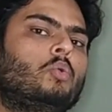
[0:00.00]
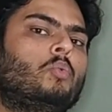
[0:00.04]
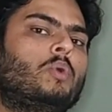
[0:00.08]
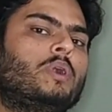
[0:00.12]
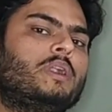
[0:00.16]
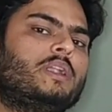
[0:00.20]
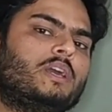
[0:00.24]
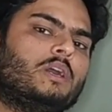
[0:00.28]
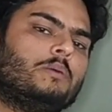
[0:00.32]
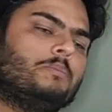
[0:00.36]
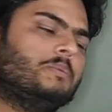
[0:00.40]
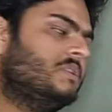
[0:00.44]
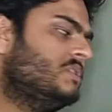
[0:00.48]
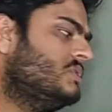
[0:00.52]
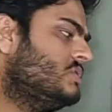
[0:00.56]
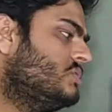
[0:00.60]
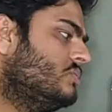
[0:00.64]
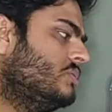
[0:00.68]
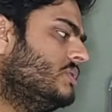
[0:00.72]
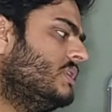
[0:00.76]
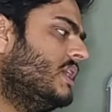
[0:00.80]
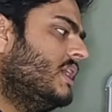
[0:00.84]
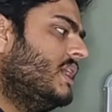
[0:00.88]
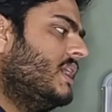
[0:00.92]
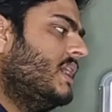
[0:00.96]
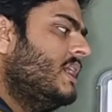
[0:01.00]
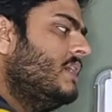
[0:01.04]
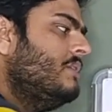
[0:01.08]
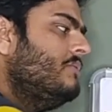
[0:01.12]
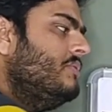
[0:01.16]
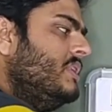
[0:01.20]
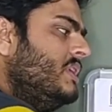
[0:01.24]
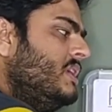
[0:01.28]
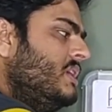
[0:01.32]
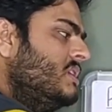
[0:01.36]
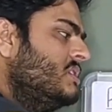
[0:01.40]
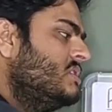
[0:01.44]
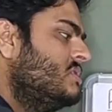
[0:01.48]
what happens to the high
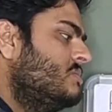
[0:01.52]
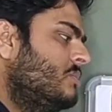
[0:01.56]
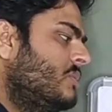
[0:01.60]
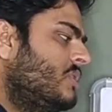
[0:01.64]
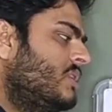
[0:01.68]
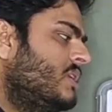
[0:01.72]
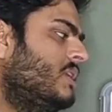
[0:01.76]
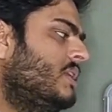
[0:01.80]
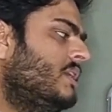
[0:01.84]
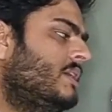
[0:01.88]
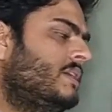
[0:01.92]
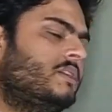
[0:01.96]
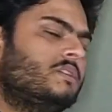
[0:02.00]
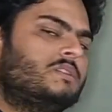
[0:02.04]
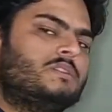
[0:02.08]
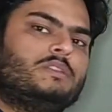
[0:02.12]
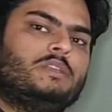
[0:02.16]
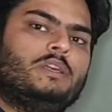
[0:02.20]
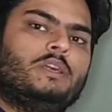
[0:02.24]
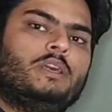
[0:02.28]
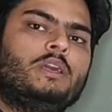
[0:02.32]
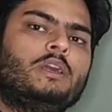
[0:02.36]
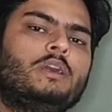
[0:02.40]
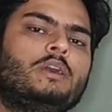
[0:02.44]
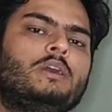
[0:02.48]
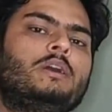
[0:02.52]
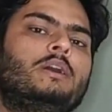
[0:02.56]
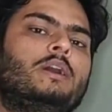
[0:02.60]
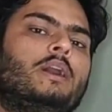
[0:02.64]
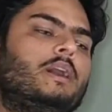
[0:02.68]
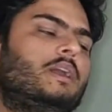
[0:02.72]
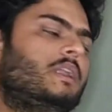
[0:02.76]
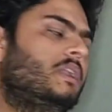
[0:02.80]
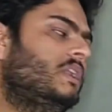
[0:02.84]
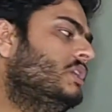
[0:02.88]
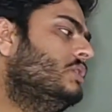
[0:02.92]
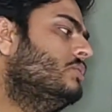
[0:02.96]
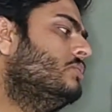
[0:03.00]
variance model let us say
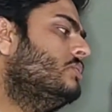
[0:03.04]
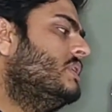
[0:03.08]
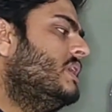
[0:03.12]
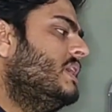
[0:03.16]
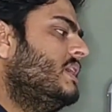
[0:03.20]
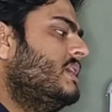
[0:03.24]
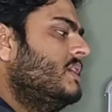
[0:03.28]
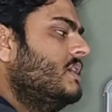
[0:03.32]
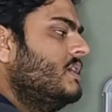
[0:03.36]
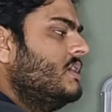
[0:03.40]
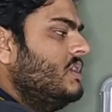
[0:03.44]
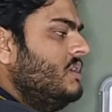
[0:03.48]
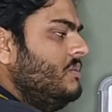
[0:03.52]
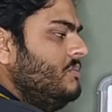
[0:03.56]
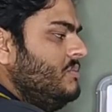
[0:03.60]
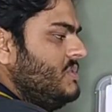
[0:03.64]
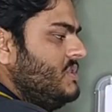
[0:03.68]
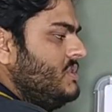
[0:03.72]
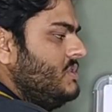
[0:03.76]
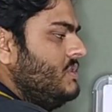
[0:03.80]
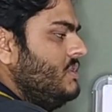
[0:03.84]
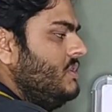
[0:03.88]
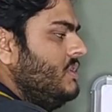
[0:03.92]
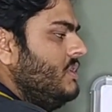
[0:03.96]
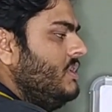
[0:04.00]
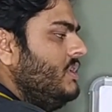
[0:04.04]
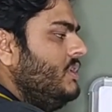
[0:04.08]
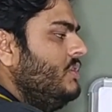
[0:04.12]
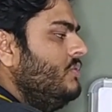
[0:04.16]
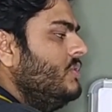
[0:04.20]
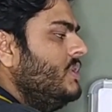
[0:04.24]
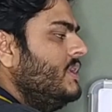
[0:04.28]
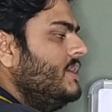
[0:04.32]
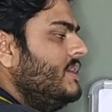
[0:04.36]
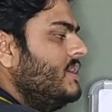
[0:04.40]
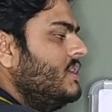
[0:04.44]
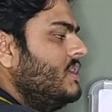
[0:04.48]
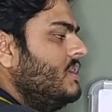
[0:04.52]
a new data comes new
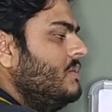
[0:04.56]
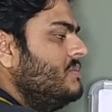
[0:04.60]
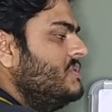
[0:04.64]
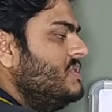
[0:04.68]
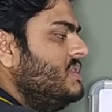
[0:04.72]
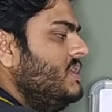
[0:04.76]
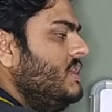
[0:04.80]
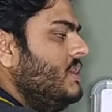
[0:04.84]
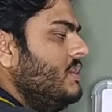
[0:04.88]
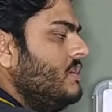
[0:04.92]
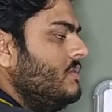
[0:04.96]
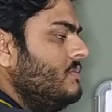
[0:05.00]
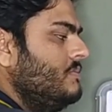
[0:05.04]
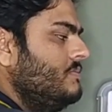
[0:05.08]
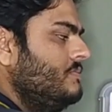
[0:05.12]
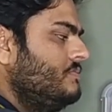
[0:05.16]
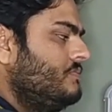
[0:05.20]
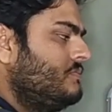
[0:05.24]
data comes here